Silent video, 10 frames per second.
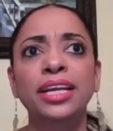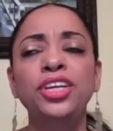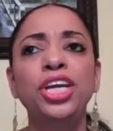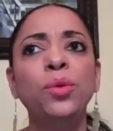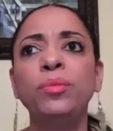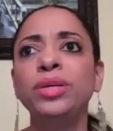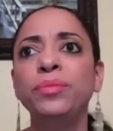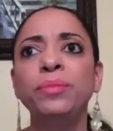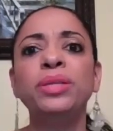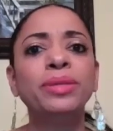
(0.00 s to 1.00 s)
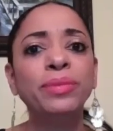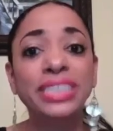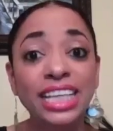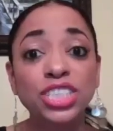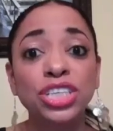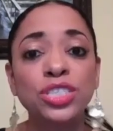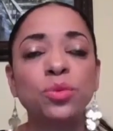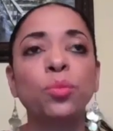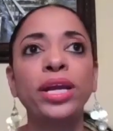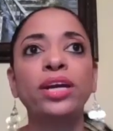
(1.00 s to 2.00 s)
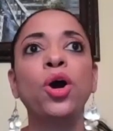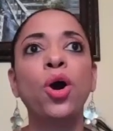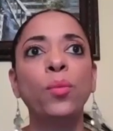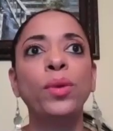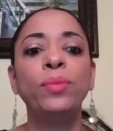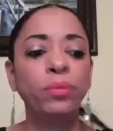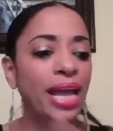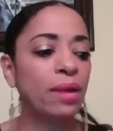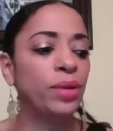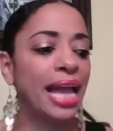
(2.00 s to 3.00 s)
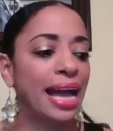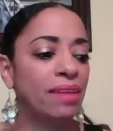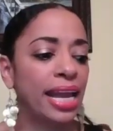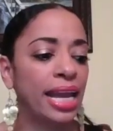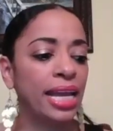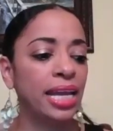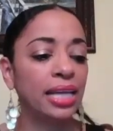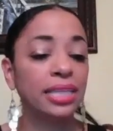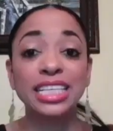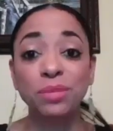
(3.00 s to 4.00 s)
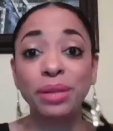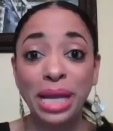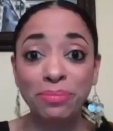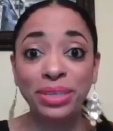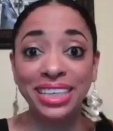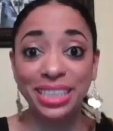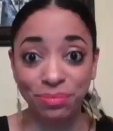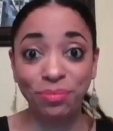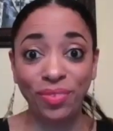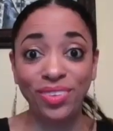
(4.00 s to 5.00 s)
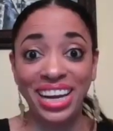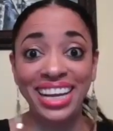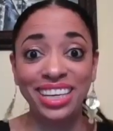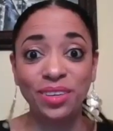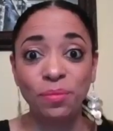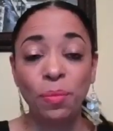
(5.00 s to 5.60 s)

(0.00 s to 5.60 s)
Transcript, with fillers: you know, with teachers, we are all, we have a lesson plan book, right?